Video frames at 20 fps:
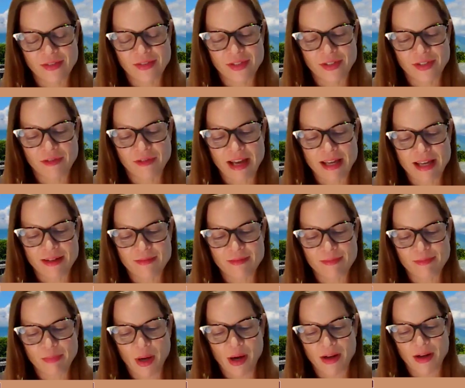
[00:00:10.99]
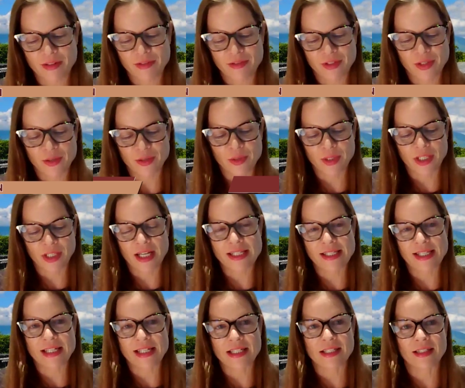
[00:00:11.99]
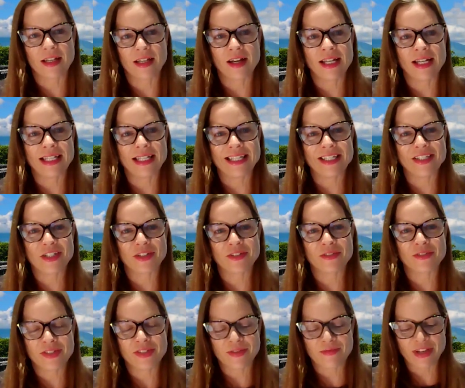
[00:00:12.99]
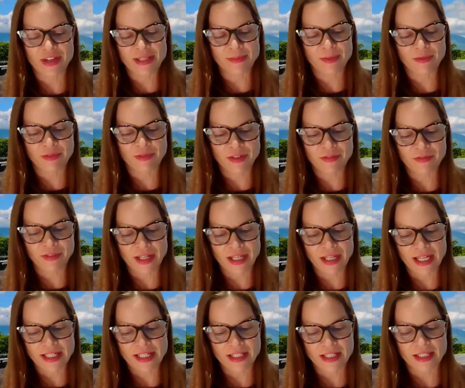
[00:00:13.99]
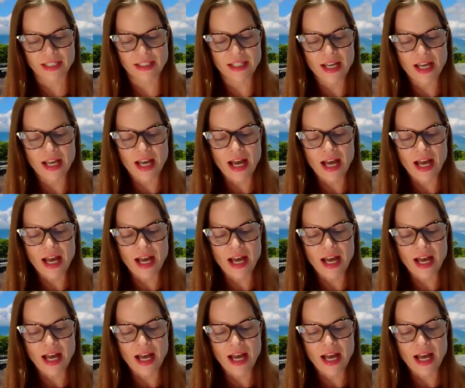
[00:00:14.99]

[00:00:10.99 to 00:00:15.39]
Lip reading: who's a great partner of the organization that I lead, Children's Investment Fund Foundation.